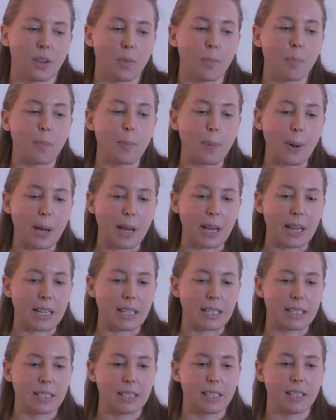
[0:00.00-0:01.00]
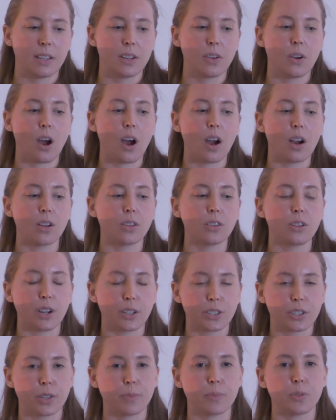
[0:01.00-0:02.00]
But our
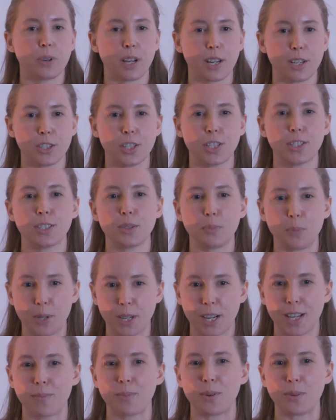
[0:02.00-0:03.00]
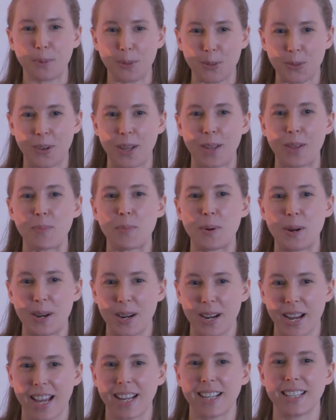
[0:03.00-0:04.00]
long-term strategy is to bring on a mobile
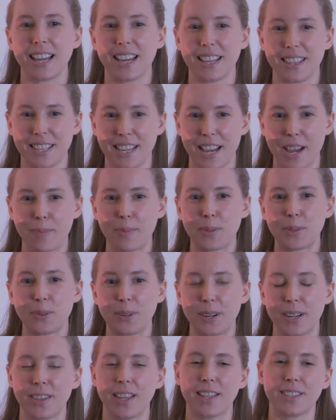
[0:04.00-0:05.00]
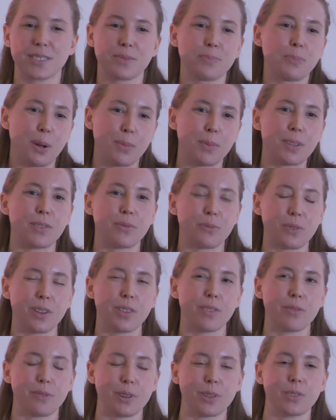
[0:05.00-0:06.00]
developer and get in the App Store, and that's probably one of
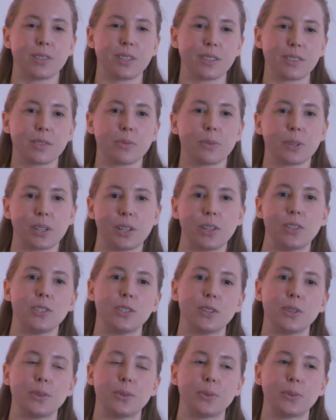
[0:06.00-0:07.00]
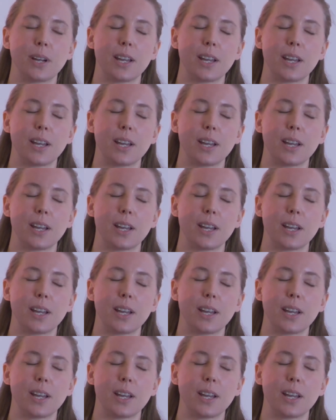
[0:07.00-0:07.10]
the first things that we're going to do.